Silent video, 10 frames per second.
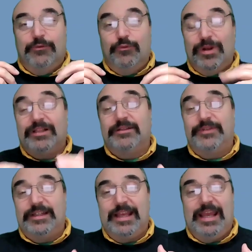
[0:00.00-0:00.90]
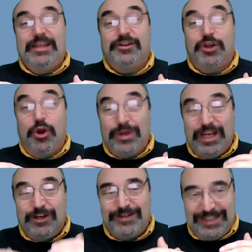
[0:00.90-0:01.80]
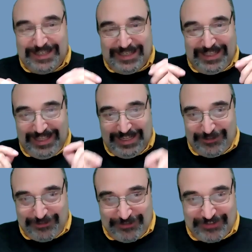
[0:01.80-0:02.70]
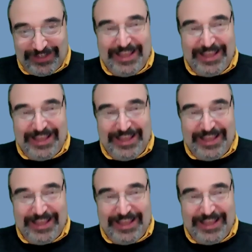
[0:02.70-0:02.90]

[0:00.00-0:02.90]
relevant and coherent answers.